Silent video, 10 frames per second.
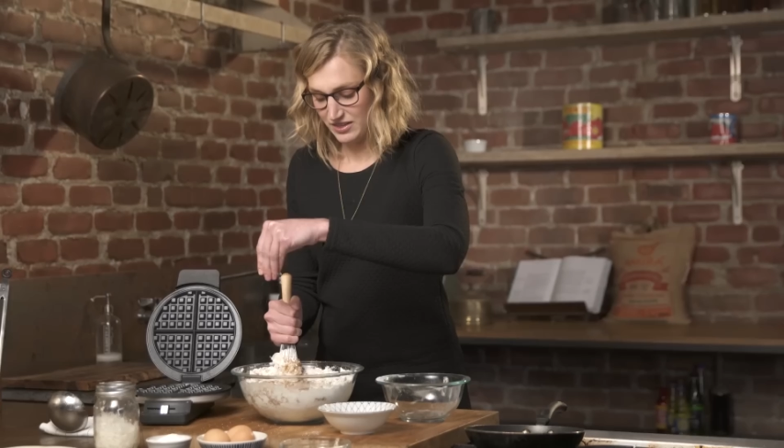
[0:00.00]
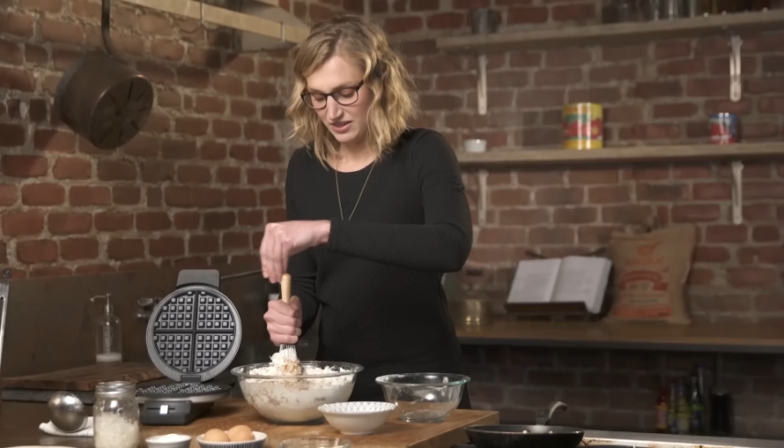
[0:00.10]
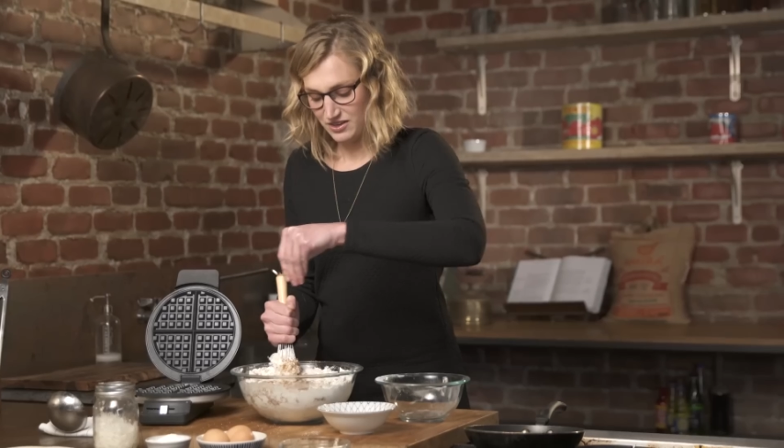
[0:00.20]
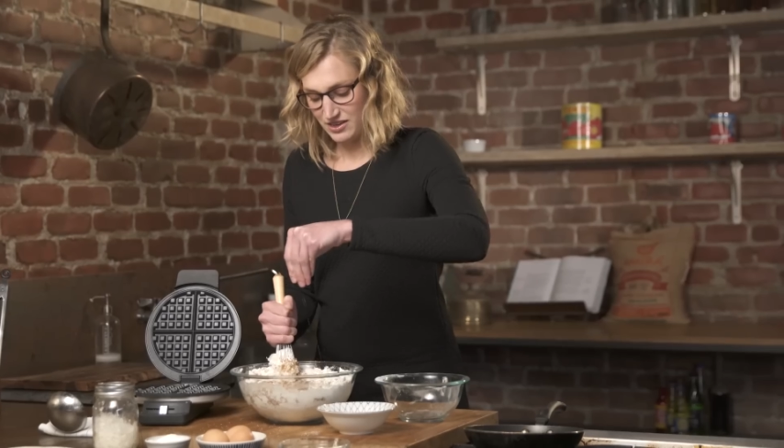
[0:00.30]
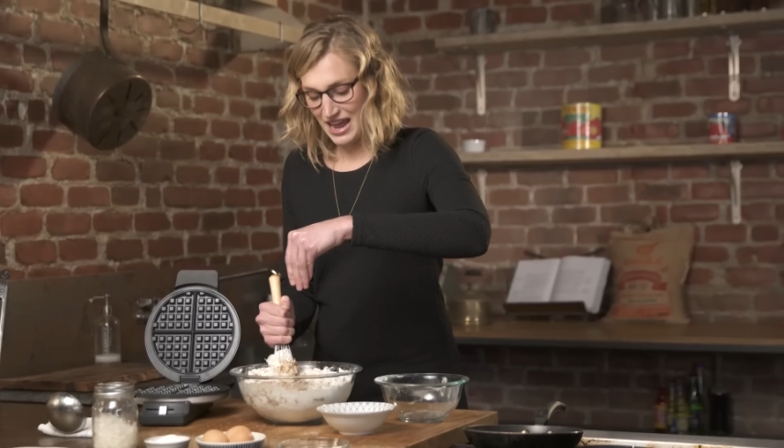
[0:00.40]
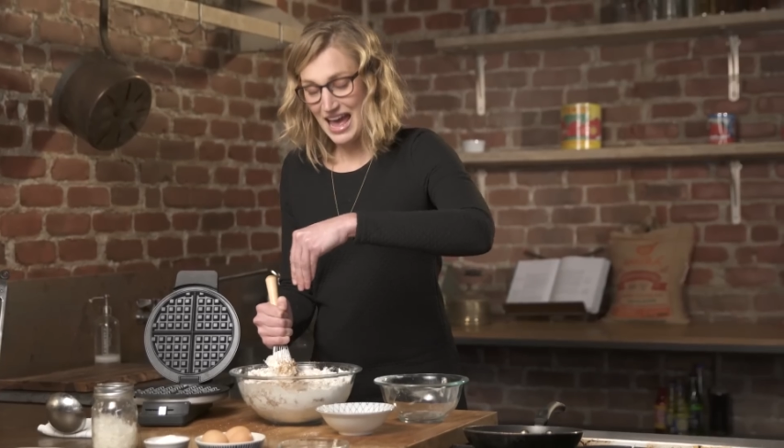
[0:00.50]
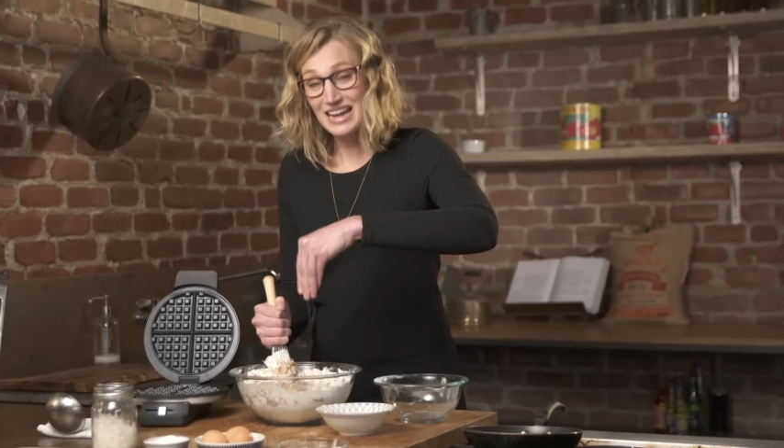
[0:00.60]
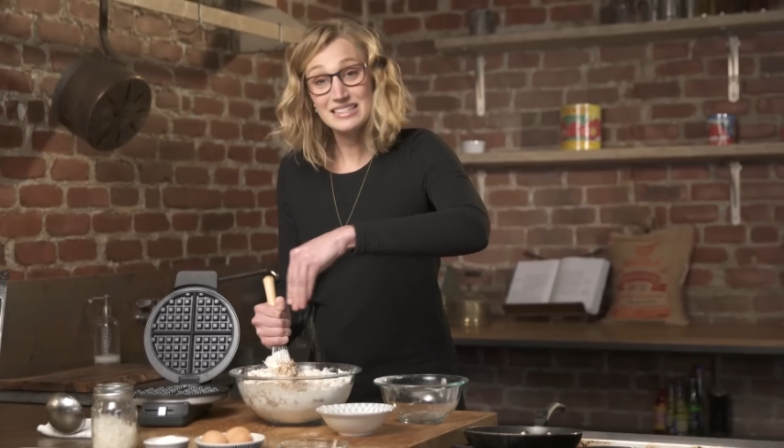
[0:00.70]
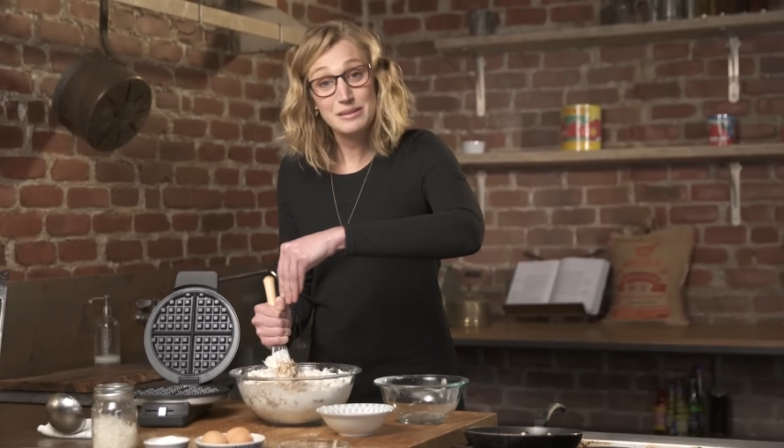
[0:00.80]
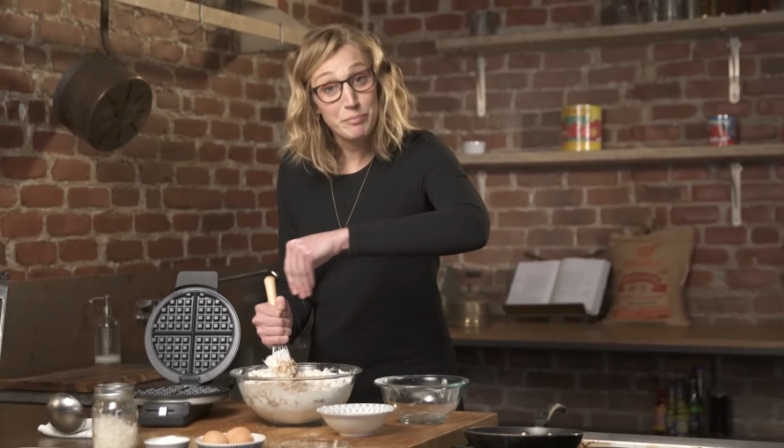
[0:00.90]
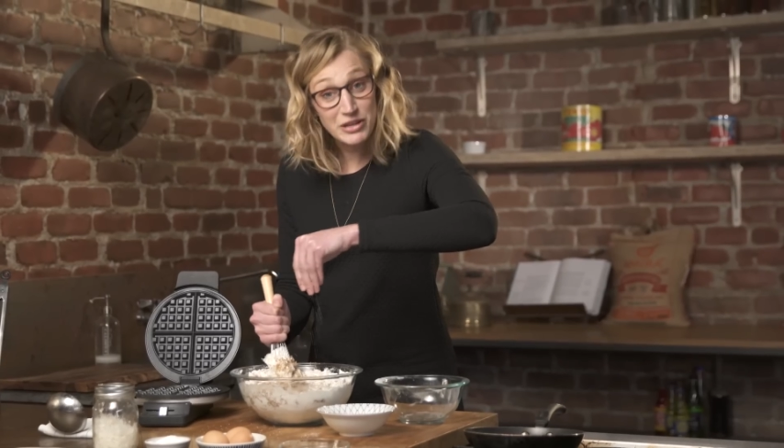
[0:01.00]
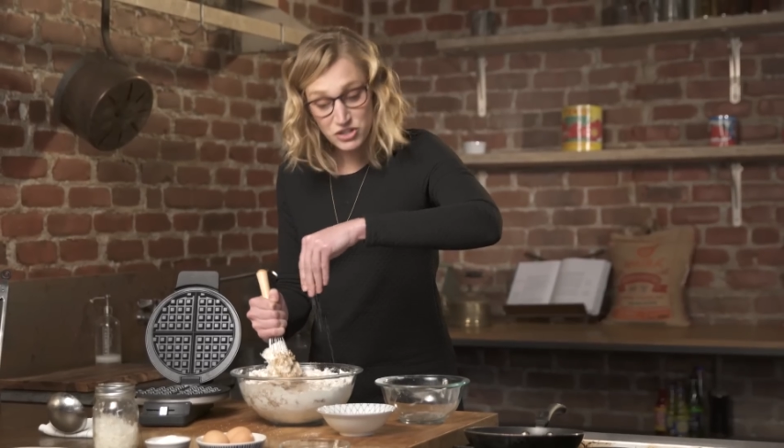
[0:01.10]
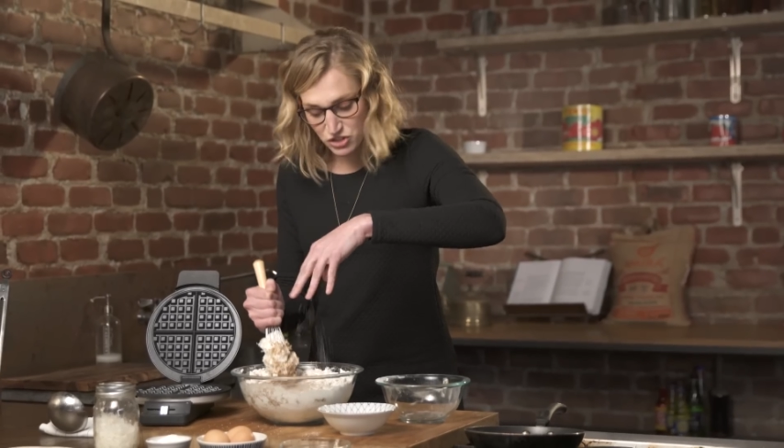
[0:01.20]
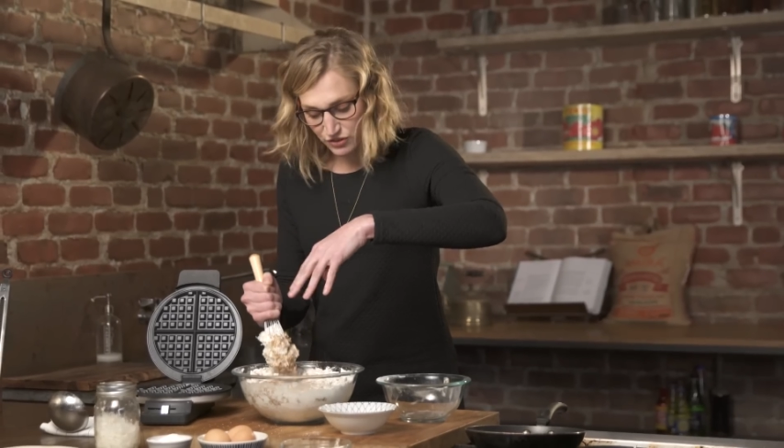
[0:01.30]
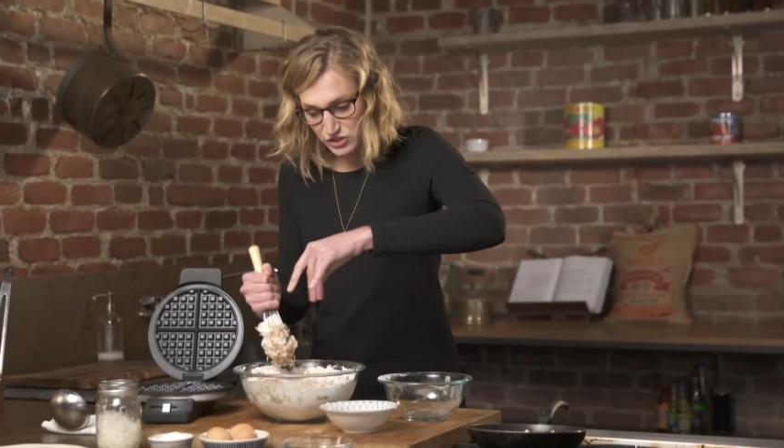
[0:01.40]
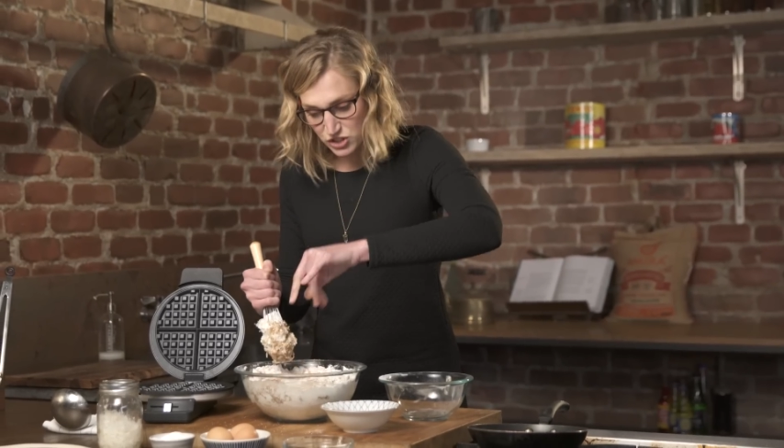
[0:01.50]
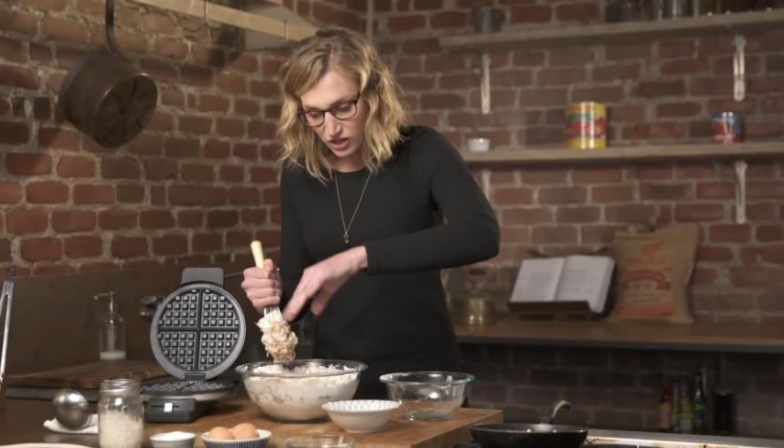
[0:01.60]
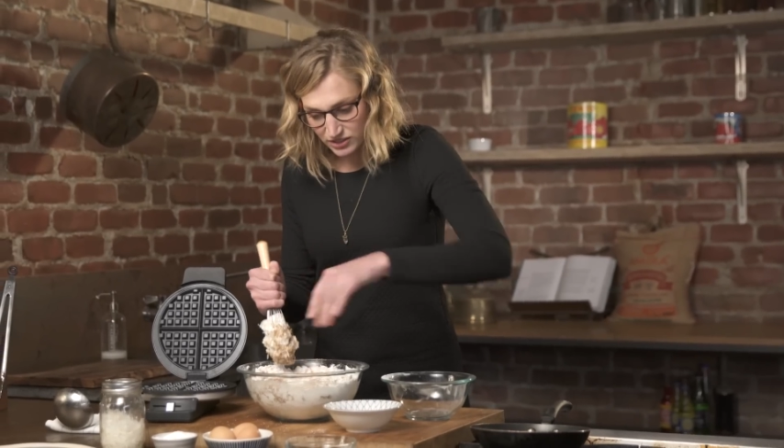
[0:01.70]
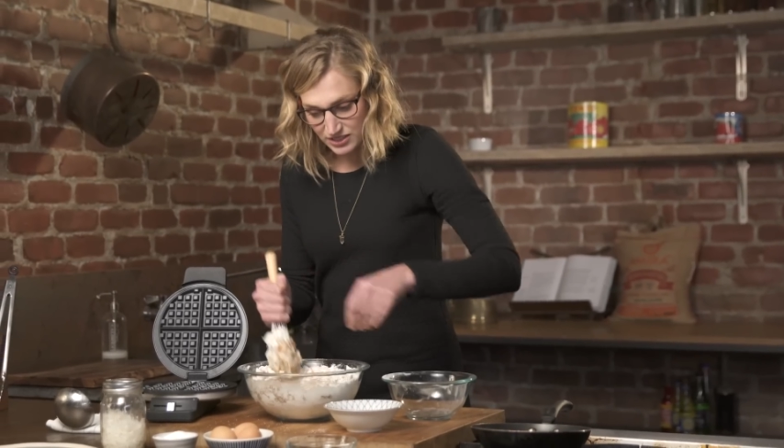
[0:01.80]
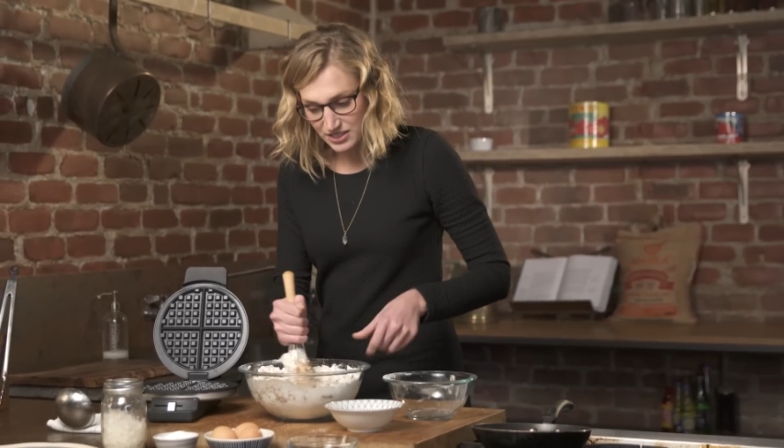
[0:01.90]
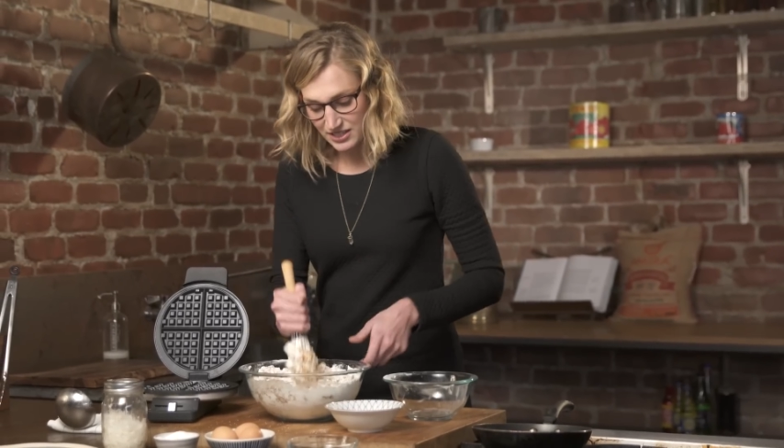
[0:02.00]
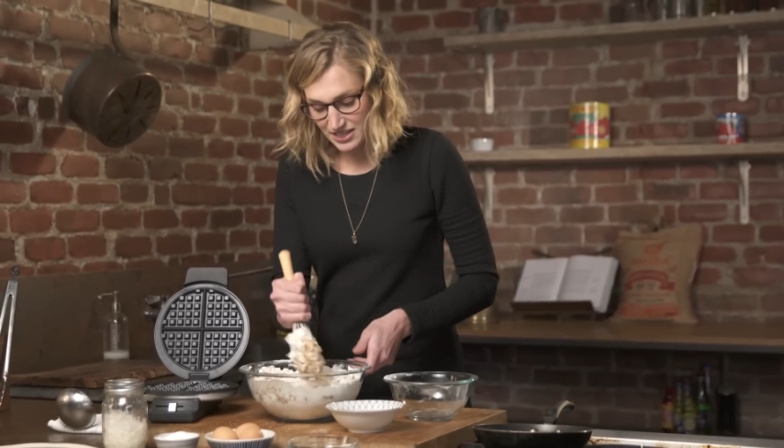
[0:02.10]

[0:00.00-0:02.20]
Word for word: I'm gonna add in some pinches of salt,